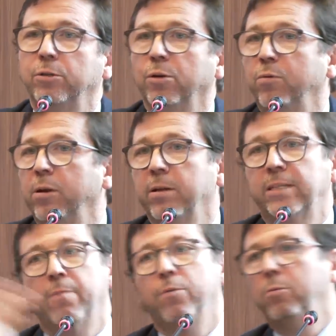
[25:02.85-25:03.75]
So for
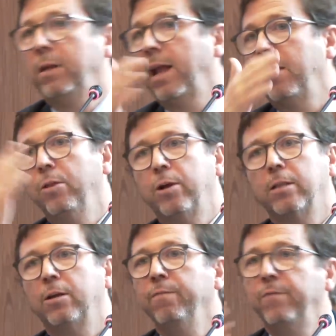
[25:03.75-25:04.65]
example, we look
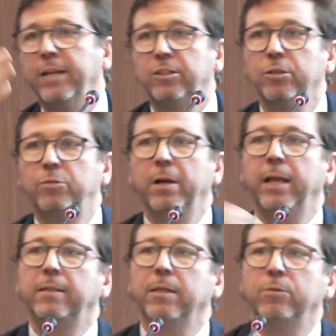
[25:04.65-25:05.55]
at conventions
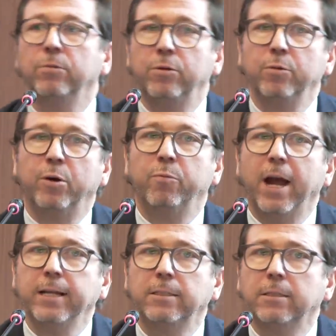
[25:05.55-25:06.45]
related to human
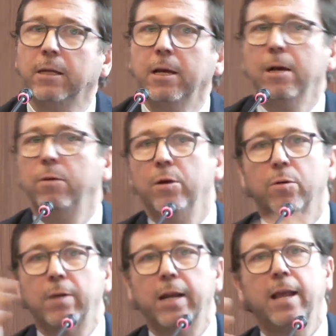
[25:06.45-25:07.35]
rights. We
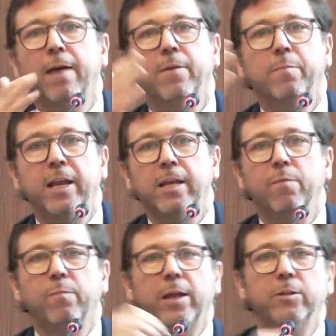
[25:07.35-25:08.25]
already have many
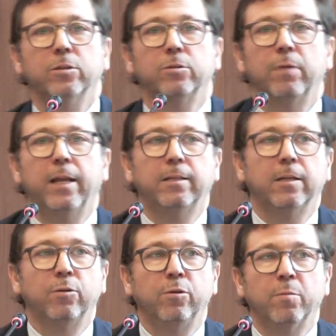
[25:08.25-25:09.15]
conventions
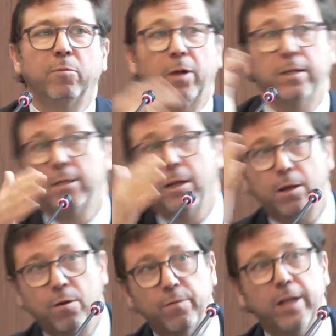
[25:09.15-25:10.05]
related to human rights.
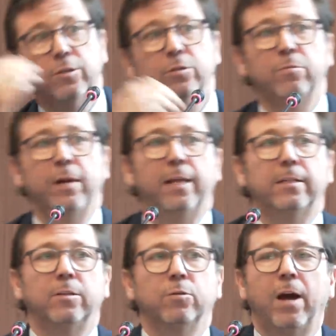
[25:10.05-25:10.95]
Conventions
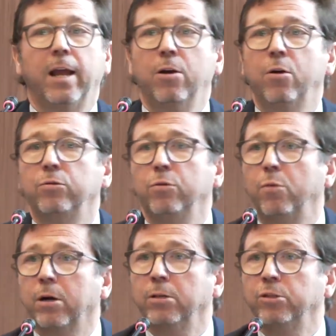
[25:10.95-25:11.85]
related to ILO, to
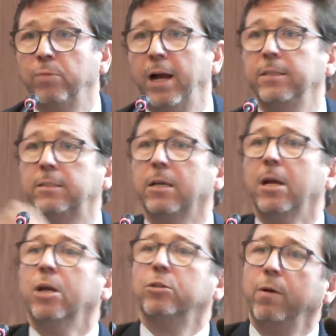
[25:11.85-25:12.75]
workers' rights,
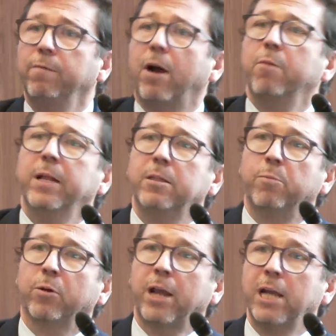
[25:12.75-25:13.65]
to environmental
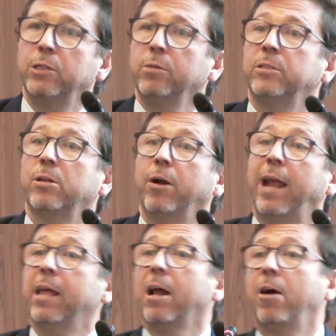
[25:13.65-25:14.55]
protections,
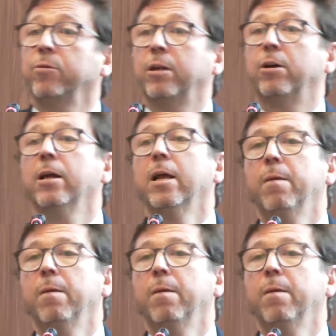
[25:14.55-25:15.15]
they're out there.